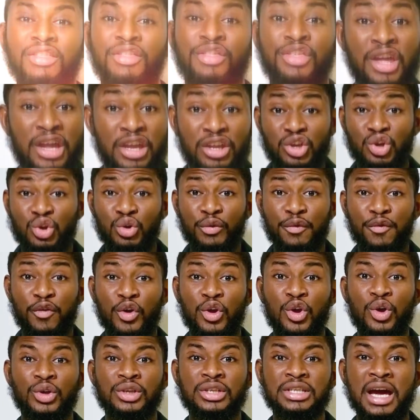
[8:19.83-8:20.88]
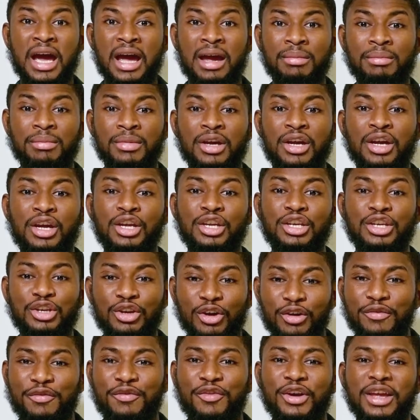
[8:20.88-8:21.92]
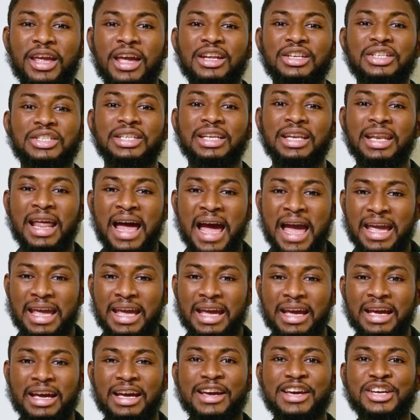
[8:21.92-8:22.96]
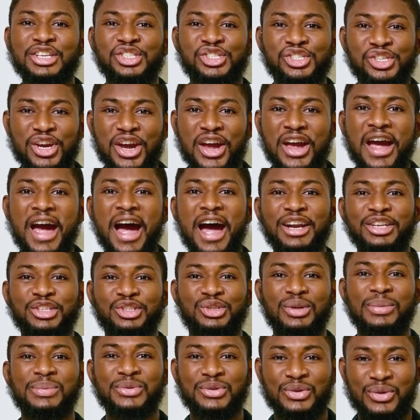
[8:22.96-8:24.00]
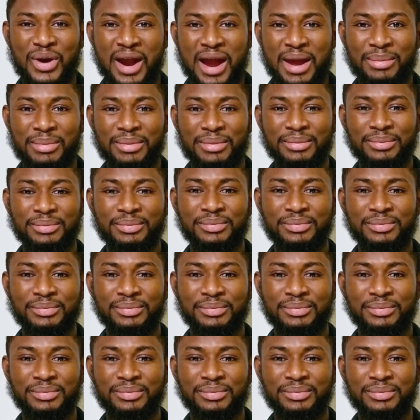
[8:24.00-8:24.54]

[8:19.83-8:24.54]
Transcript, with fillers: Thank you for your time. Don't forget to like, share, and subscribe.